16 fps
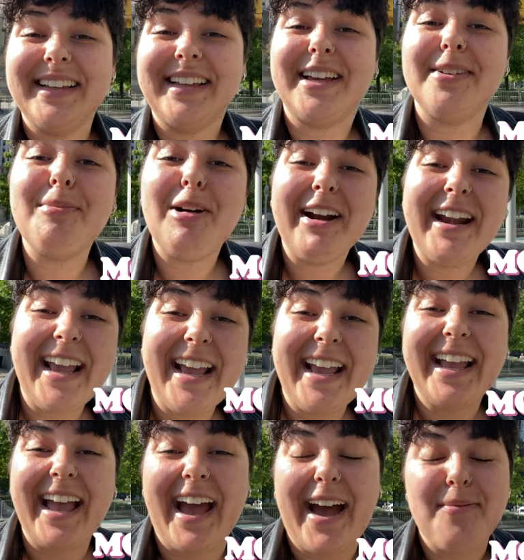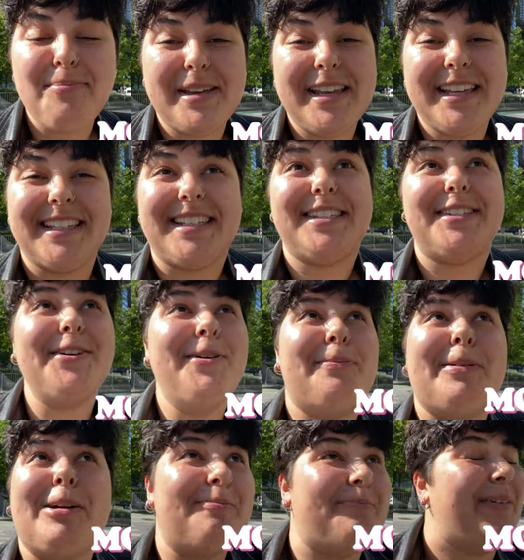Good morning, happy,
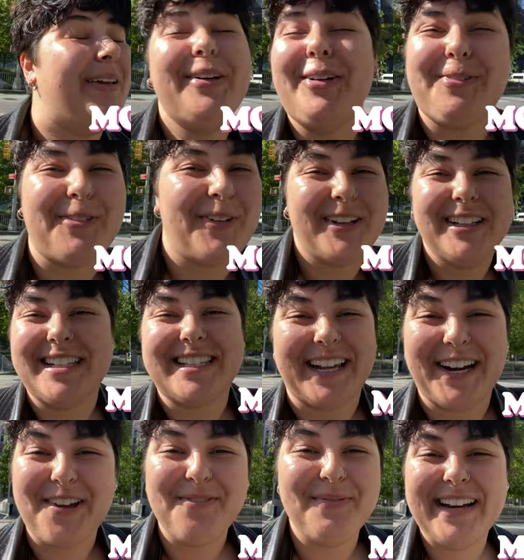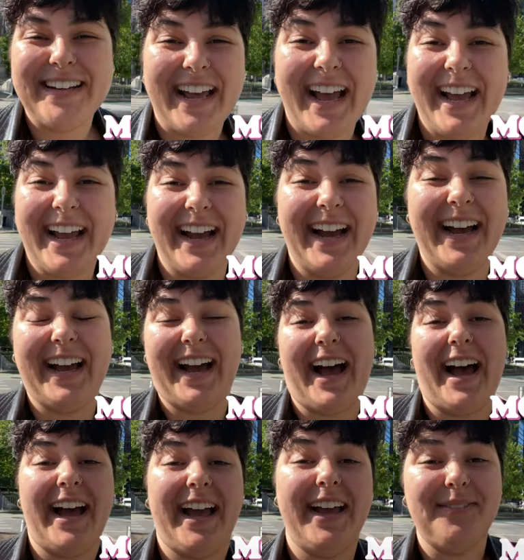super beautiful and sunny Monday.
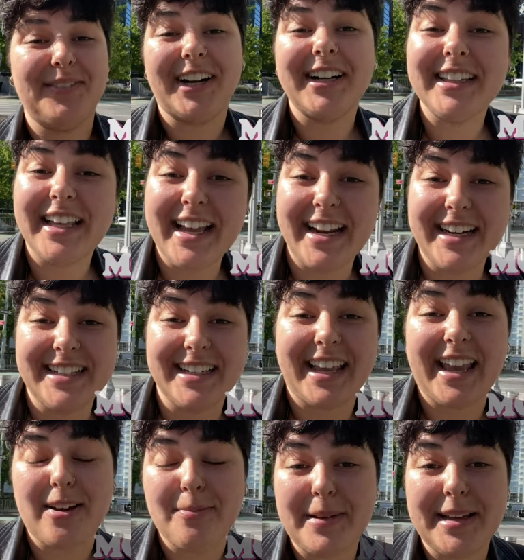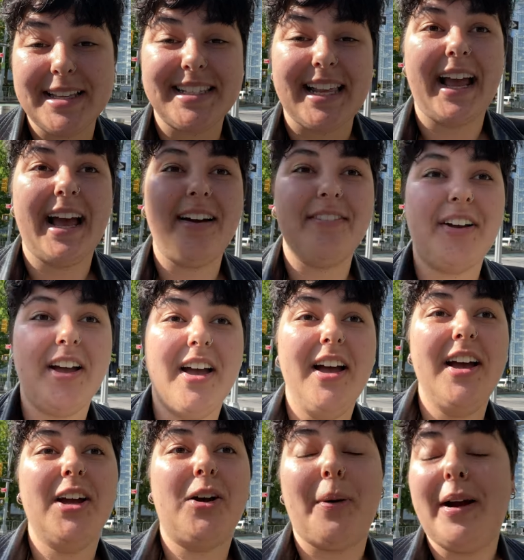I'm currently heading to campus. I have
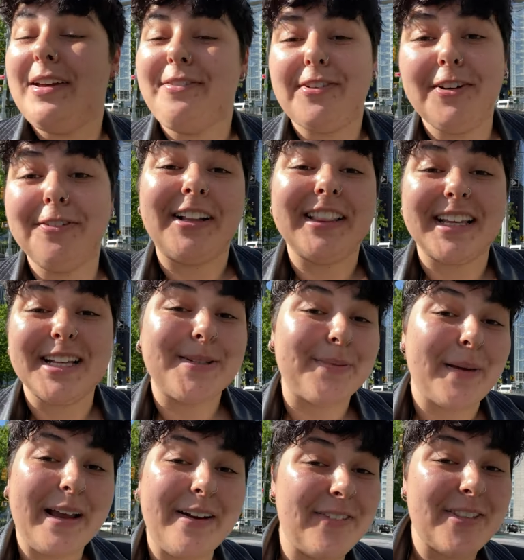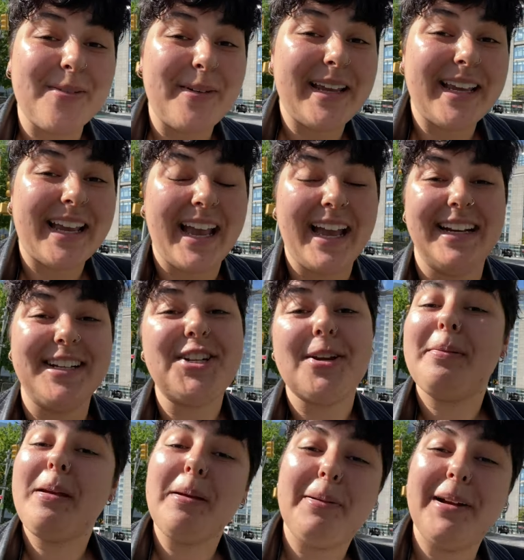quite a few fun things planned for the week and it
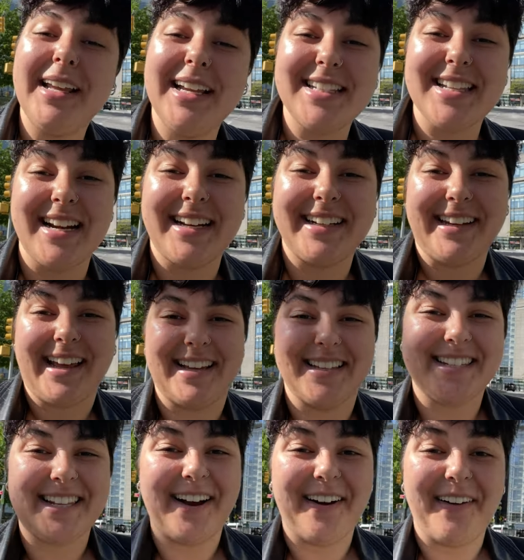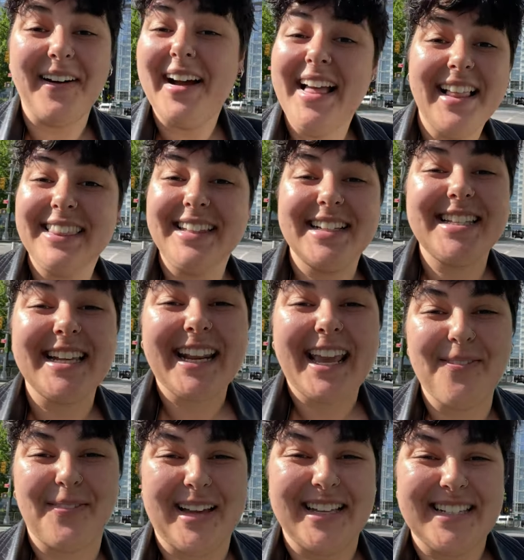should be a pretty exciting day, so let's head to
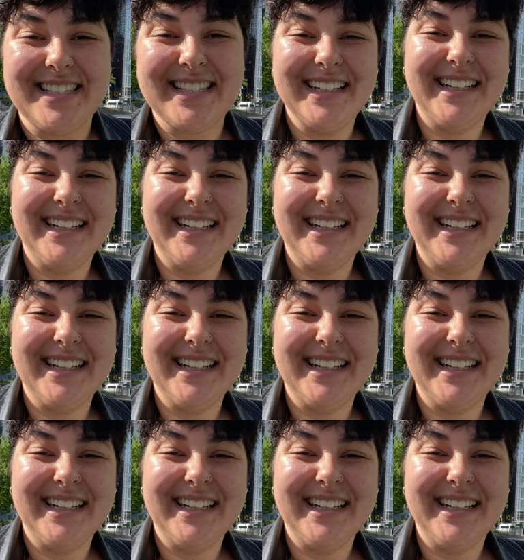campus.